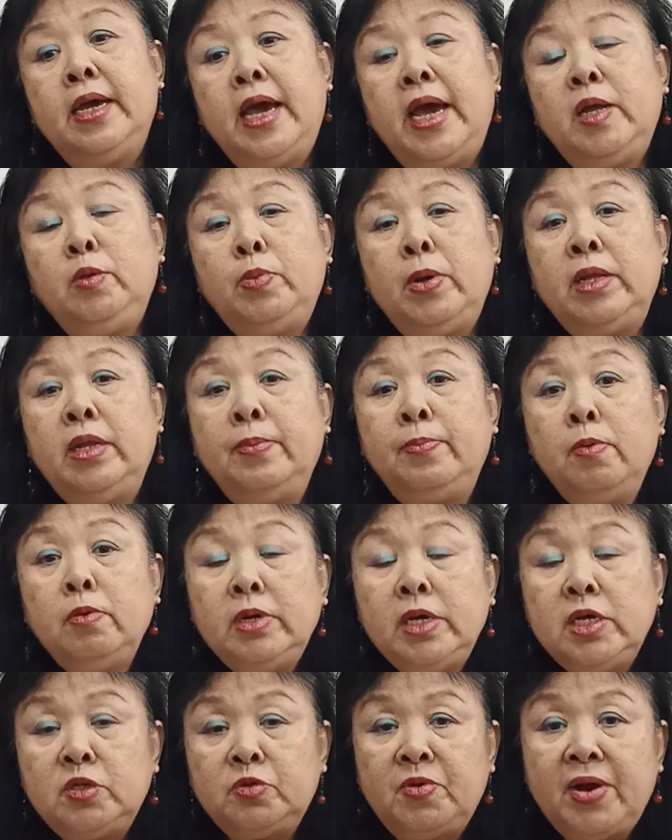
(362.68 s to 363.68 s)
And when the book
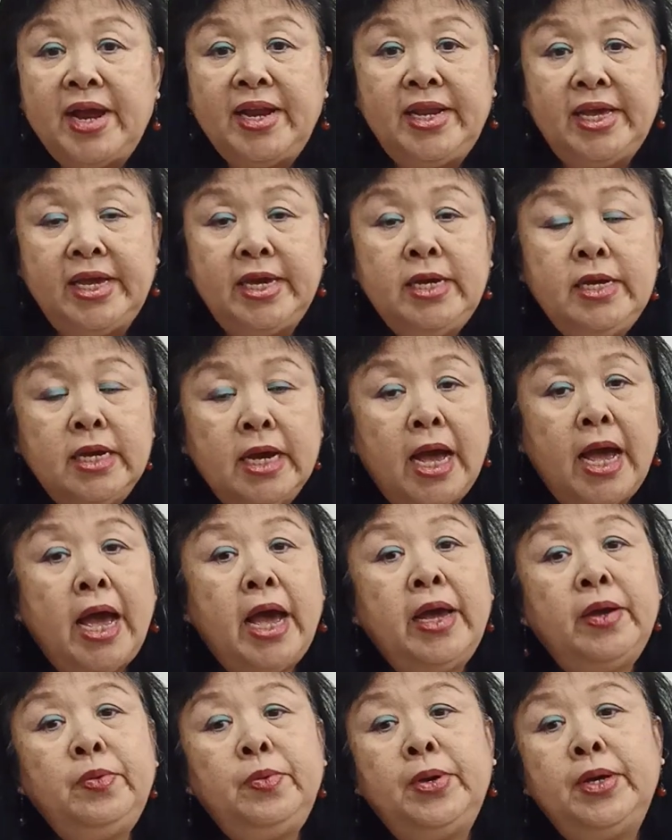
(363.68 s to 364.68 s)
is ready,
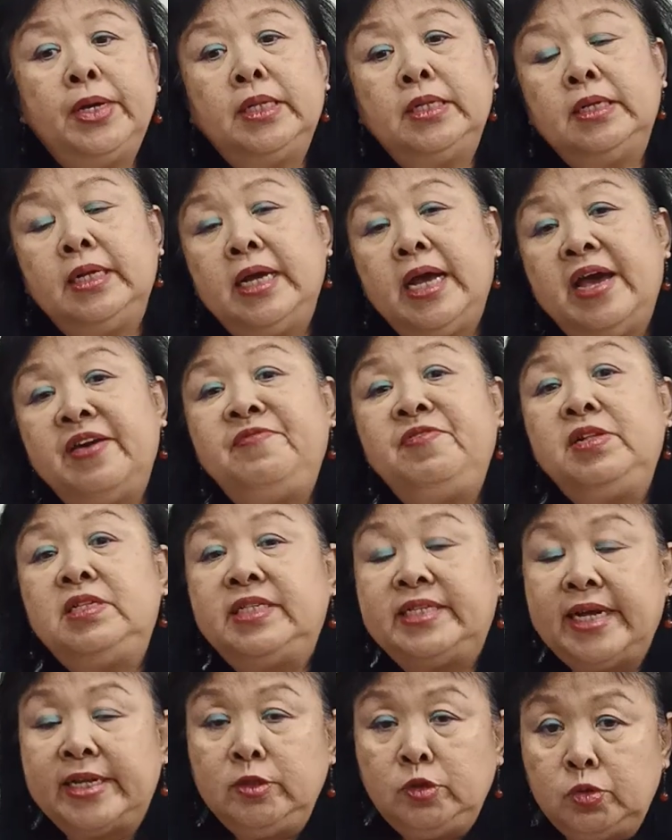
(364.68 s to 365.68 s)
I will have it
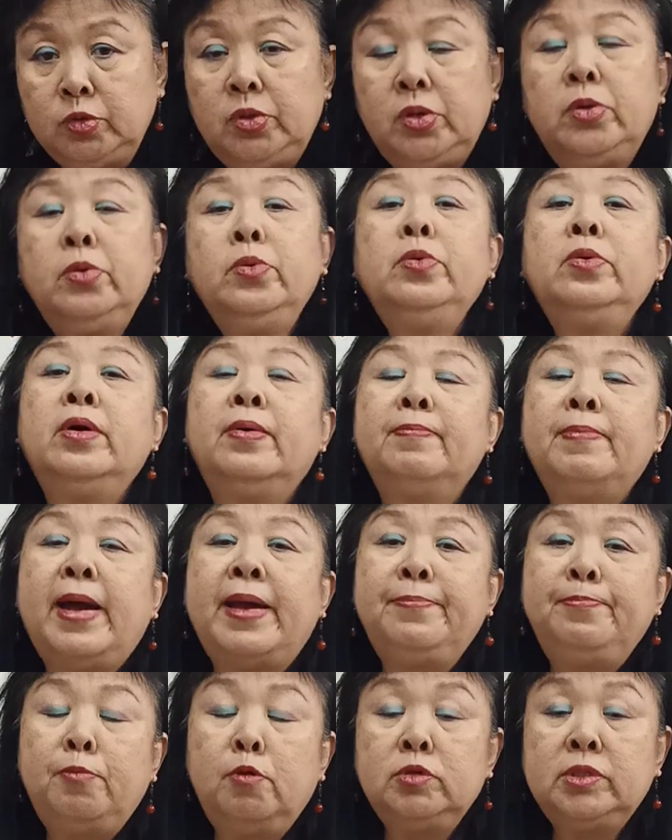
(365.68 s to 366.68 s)
sent to you
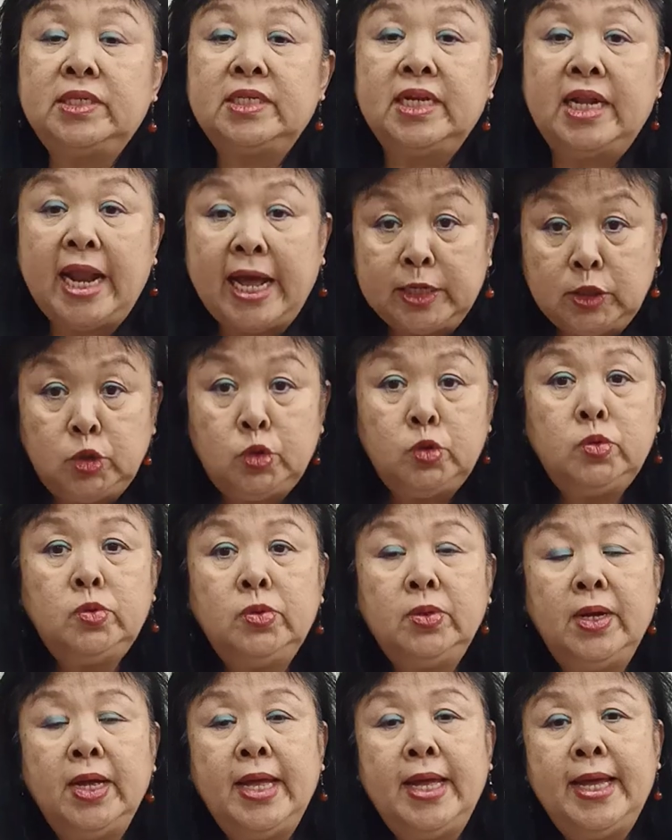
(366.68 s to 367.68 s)
by post laju.
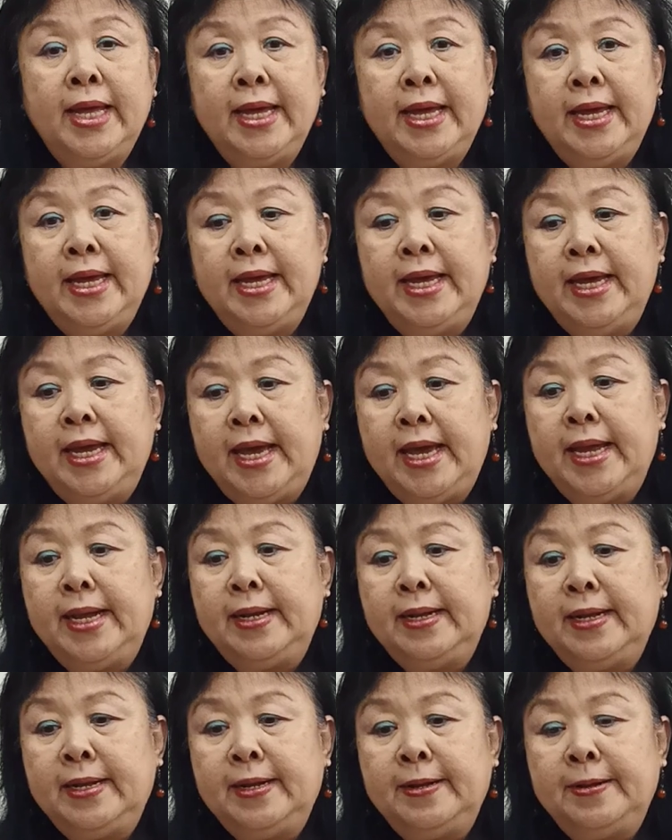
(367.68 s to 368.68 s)

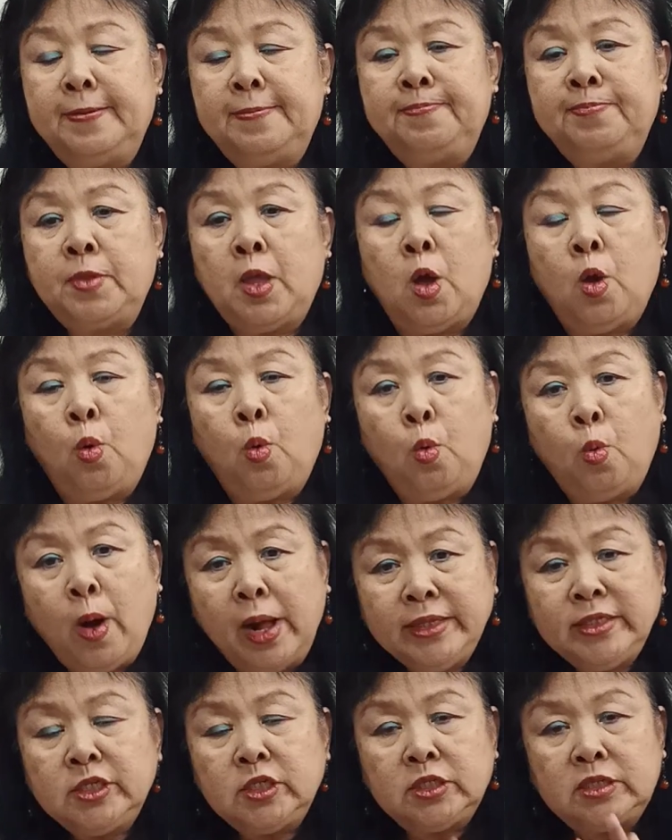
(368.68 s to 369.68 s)
And
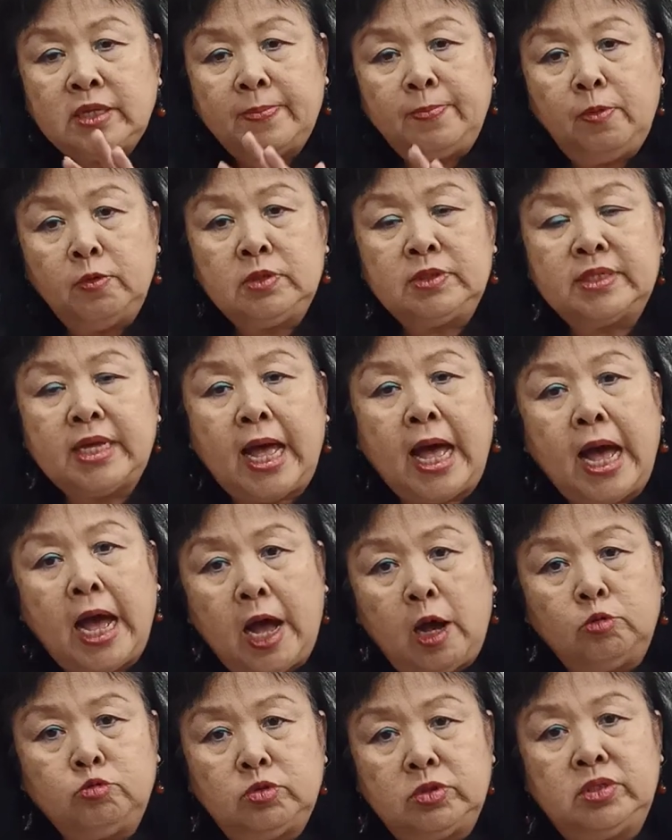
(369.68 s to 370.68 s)
once the books are
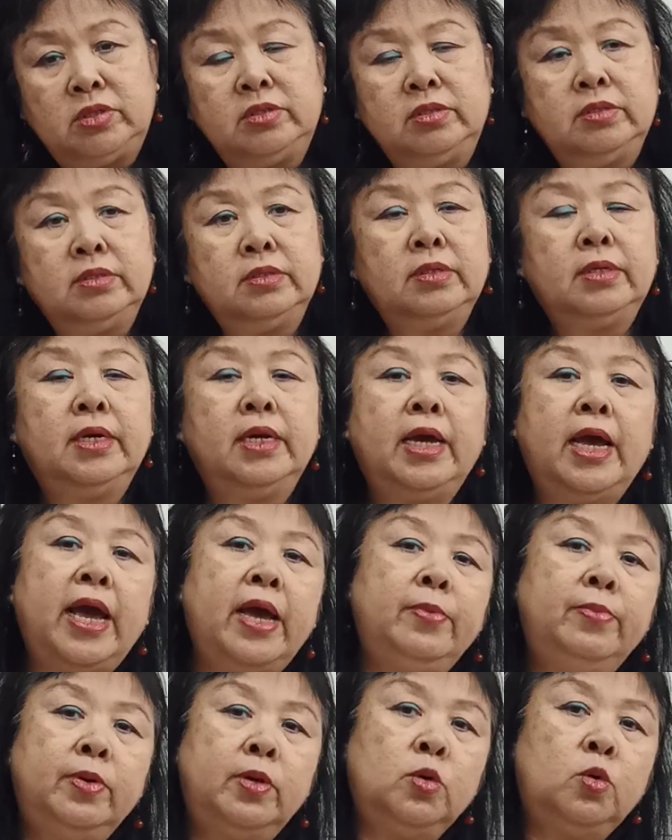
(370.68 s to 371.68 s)
out, I
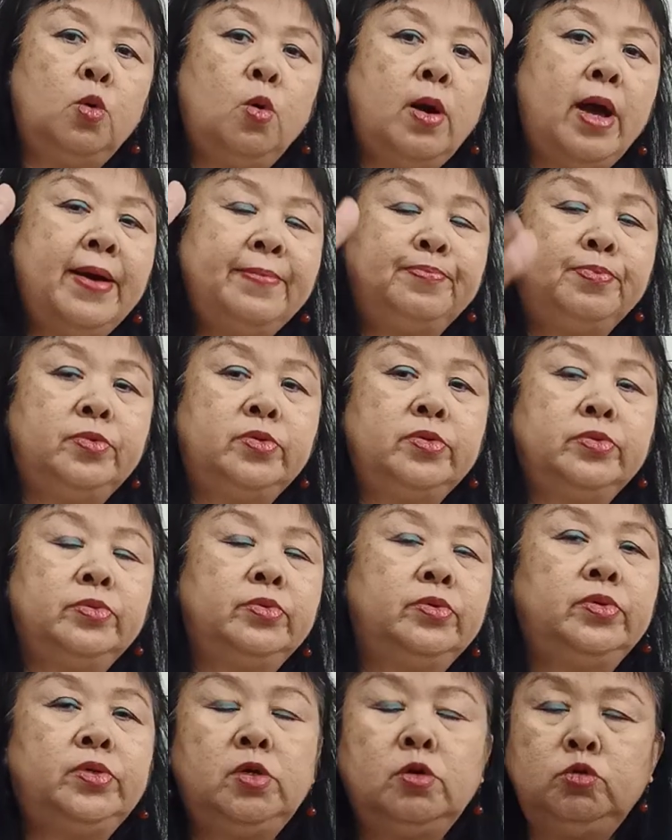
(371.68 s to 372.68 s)
will go up to
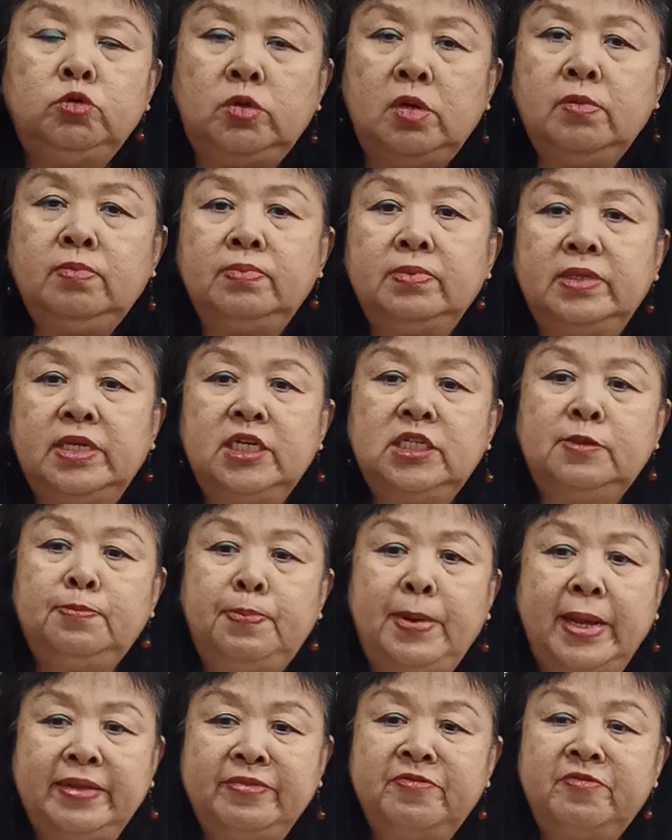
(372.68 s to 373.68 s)
YouTube, this
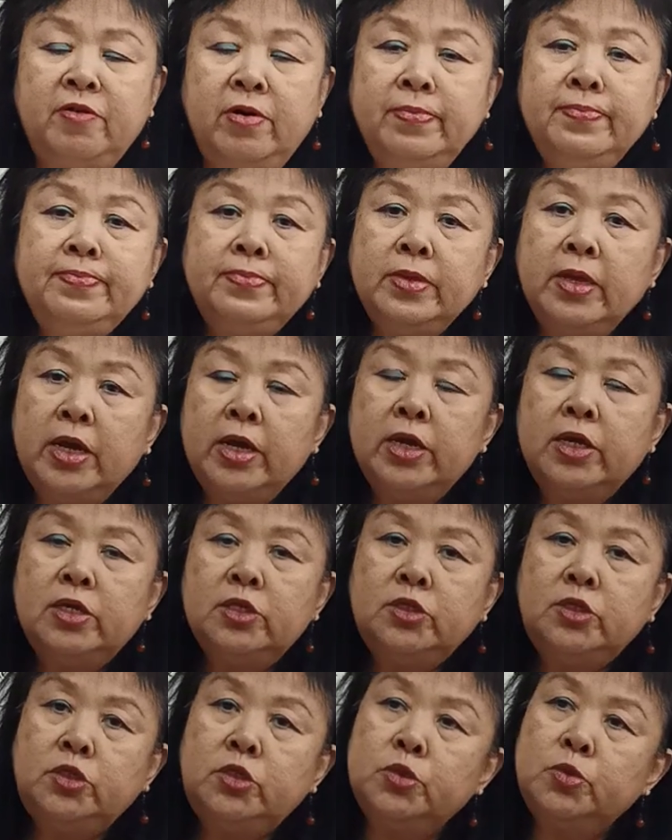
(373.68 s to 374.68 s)
platform,
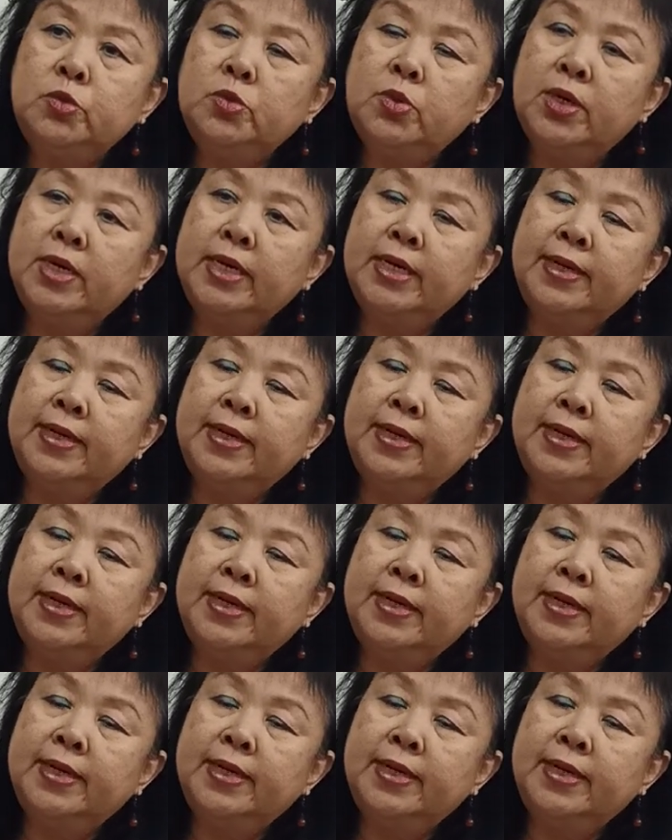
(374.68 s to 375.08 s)
to